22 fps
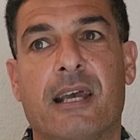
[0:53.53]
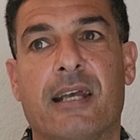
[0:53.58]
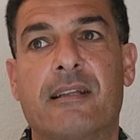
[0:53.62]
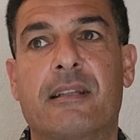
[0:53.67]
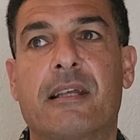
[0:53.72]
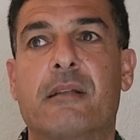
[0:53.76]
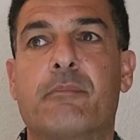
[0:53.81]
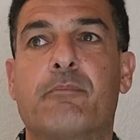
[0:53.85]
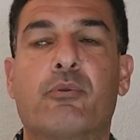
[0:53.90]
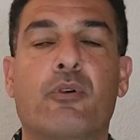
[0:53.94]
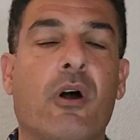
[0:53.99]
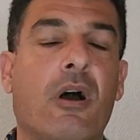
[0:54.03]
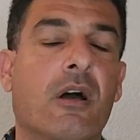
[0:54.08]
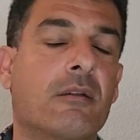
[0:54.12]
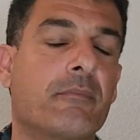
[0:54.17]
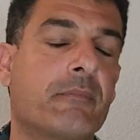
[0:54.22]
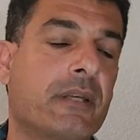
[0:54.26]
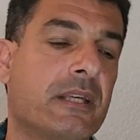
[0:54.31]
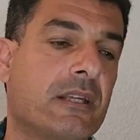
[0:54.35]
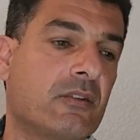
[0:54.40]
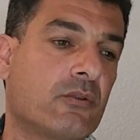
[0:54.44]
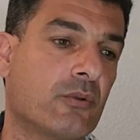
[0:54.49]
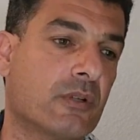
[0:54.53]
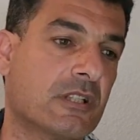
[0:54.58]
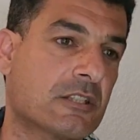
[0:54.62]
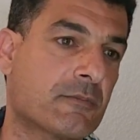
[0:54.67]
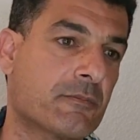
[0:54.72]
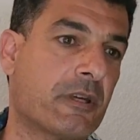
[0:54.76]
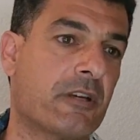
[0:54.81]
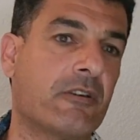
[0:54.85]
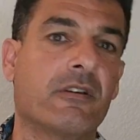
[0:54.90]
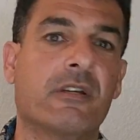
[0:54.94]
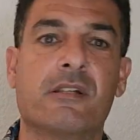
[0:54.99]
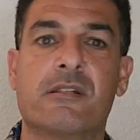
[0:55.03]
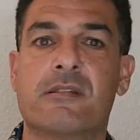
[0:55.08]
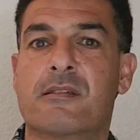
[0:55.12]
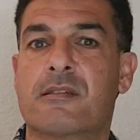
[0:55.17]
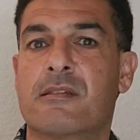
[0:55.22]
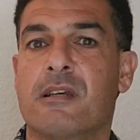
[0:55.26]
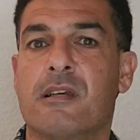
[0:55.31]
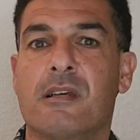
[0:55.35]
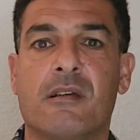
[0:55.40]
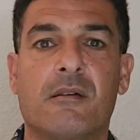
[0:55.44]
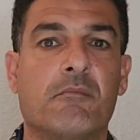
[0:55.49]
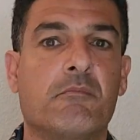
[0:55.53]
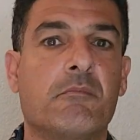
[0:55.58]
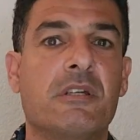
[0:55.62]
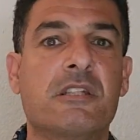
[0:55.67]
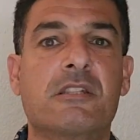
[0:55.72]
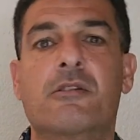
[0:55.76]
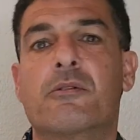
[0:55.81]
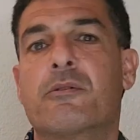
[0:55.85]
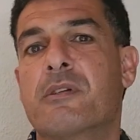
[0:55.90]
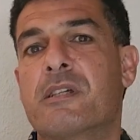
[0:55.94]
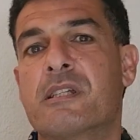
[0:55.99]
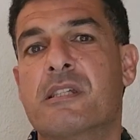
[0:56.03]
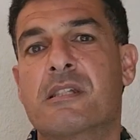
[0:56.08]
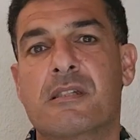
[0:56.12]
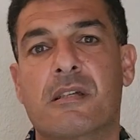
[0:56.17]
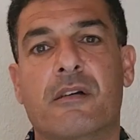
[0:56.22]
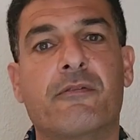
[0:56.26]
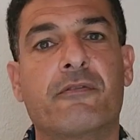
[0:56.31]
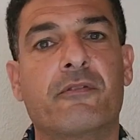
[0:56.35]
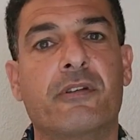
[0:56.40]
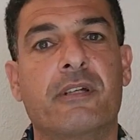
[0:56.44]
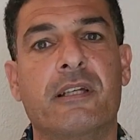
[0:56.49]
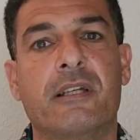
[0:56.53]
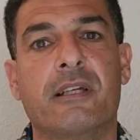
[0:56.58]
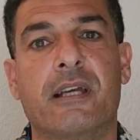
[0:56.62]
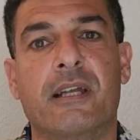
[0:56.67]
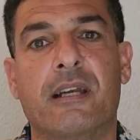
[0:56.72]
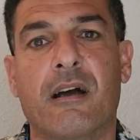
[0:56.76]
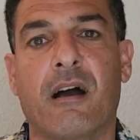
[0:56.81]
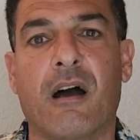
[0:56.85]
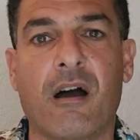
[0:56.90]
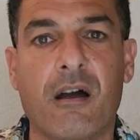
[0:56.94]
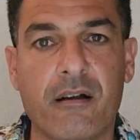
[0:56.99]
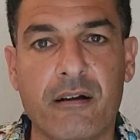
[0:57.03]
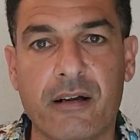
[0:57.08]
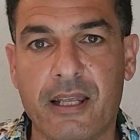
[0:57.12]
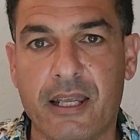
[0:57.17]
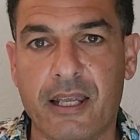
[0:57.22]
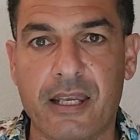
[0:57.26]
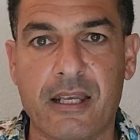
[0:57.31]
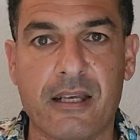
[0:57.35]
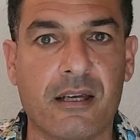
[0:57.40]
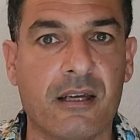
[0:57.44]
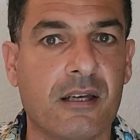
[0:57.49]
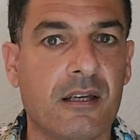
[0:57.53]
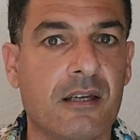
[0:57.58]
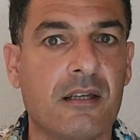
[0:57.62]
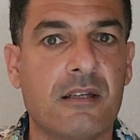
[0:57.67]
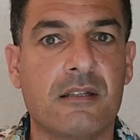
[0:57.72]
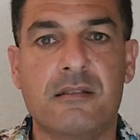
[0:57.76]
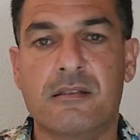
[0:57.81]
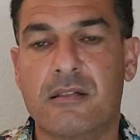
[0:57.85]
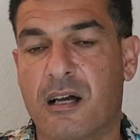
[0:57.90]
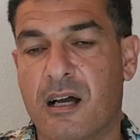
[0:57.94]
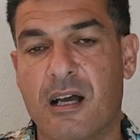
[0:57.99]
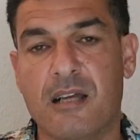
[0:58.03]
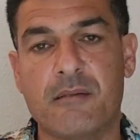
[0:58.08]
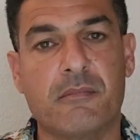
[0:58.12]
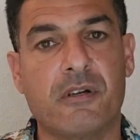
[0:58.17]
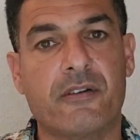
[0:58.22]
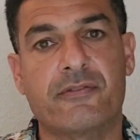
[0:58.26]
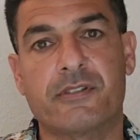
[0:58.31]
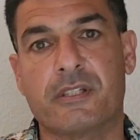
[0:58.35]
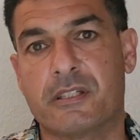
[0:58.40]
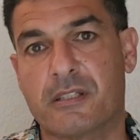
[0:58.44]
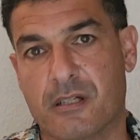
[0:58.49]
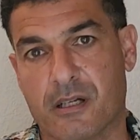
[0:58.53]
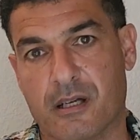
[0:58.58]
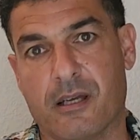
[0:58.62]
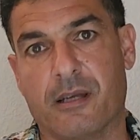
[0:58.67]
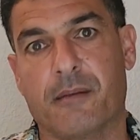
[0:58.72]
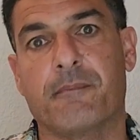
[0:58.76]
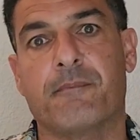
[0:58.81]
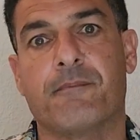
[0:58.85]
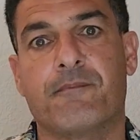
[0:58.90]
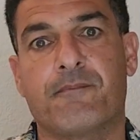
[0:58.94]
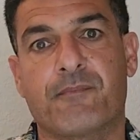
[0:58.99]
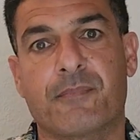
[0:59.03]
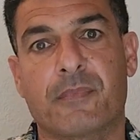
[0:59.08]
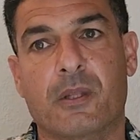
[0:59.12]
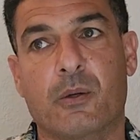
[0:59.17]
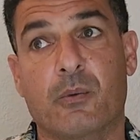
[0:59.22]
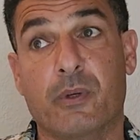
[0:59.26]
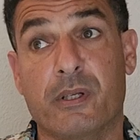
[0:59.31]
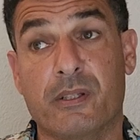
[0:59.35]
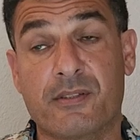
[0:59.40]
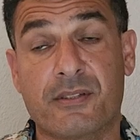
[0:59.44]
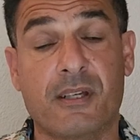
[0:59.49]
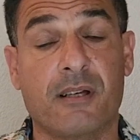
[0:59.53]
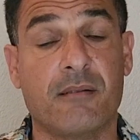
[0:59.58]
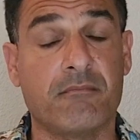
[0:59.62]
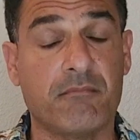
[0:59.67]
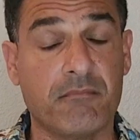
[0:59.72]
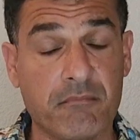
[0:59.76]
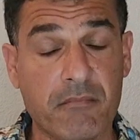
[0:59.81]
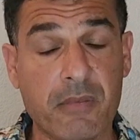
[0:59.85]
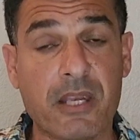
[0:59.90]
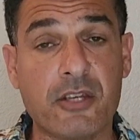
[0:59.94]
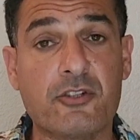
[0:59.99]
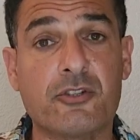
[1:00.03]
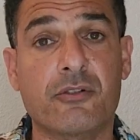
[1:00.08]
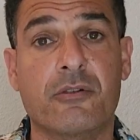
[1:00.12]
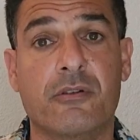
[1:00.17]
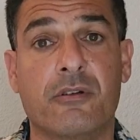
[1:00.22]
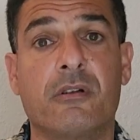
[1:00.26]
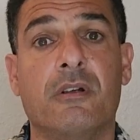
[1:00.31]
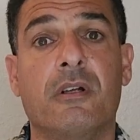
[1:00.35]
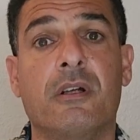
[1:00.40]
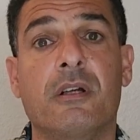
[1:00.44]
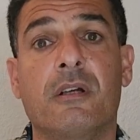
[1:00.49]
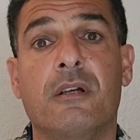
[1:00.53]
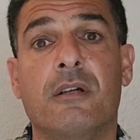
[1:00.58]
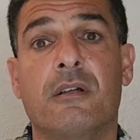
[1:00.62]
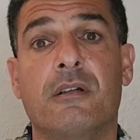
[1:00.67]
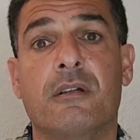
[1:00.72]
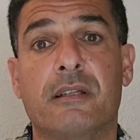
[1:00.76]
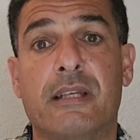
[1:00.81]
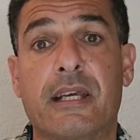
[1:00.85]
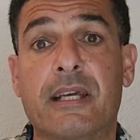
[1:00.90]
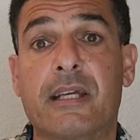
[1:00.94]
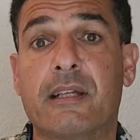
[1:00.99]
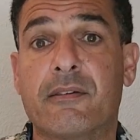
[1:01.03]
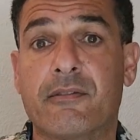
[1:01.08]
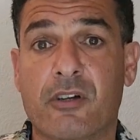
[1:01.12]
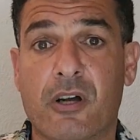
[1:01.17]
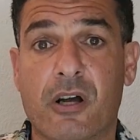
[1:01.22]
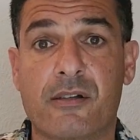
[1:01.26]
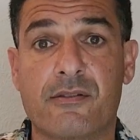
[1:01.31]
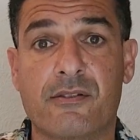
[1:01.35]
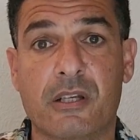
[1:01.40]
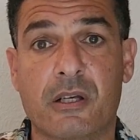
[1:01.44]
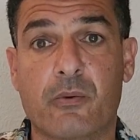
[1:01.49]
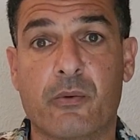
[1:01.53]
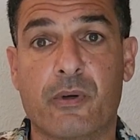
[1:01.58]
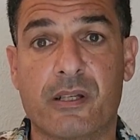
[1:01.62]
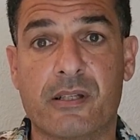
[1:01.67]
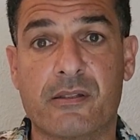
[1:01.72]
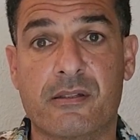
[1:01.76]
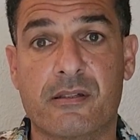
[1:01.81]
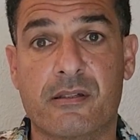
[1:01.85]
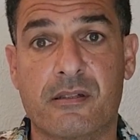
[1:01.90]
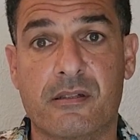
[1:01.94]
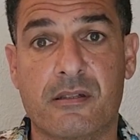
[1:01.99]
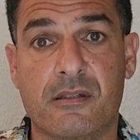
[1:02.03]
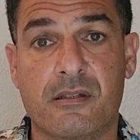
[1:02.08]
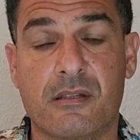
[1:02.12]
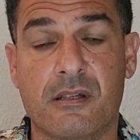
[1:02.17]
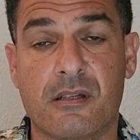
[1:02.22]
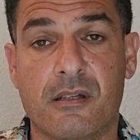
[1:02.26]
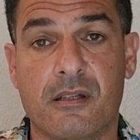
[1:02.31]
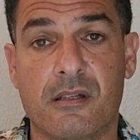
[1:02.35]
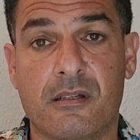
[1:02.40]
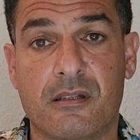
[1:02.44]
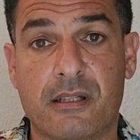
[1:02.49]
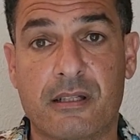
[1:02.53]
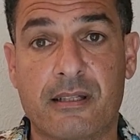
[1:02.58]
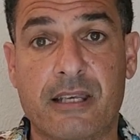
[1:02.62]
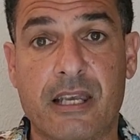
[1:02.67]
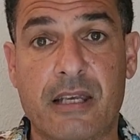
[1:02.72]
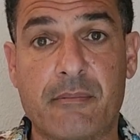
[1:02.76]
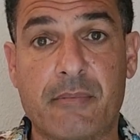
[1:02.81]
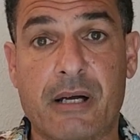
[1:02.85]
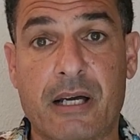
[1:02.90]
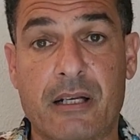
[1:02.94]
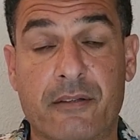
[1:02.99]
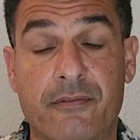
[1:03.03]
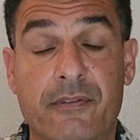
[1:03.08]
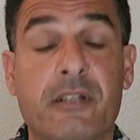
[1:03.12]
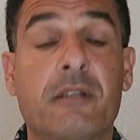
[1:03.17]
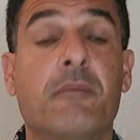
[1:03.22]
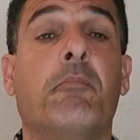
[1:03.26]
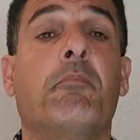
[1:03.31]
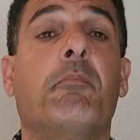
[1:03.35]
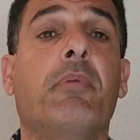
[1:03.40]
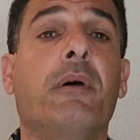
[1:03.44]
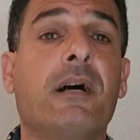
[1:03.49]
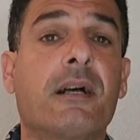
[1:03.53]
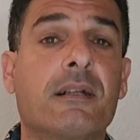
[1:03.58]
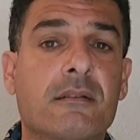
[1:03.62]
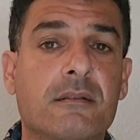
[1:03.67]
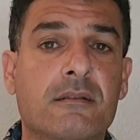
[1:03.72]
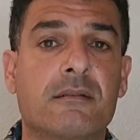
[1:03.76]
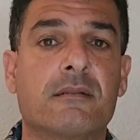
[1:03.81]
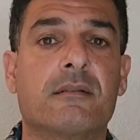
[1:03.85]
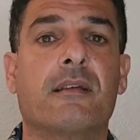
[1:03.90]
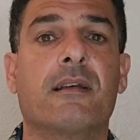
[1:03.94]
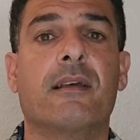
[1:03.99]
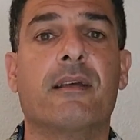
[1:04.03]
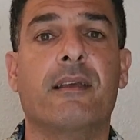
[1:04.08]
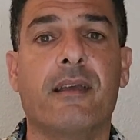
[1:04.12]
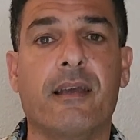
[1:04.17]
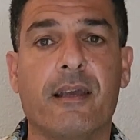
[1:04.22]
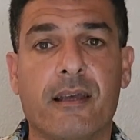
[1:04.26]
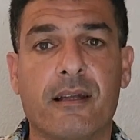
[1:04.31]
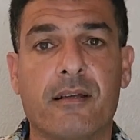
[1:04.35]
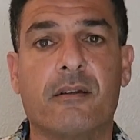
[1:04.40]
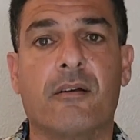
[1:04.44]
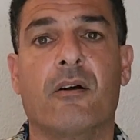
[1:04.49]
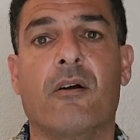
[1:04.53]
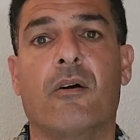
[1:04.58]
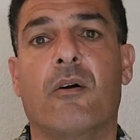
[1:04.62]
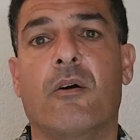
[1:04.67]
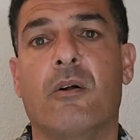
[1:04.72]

And that brought me to experience misery, suffering, and heartache time after time, with some major negative consequences that came out of it, but again,